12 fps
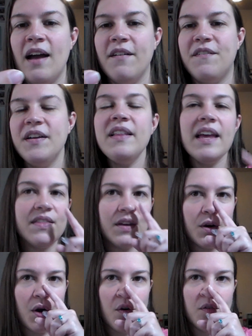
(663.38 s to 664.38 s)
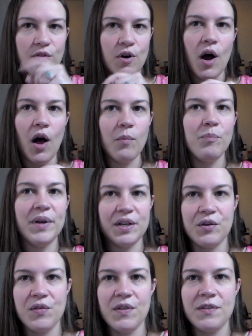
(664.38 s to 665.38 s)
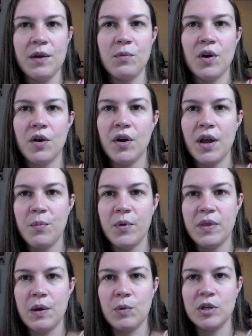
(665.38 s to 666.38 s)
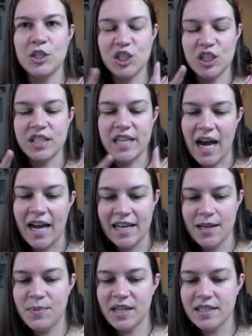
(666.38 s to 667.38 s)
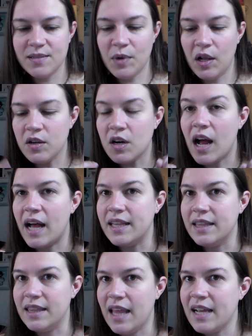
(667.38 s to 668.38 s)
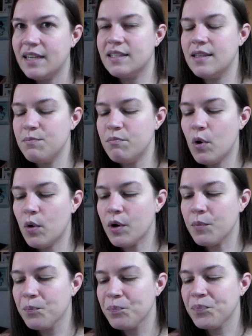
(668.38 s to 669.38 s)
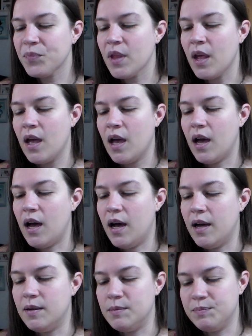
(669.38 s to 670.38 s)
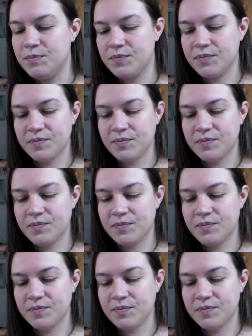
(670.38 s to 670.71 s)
I feel like they're overall bigger than they were, and when they were just a tiny bit smaller, I liked them more. But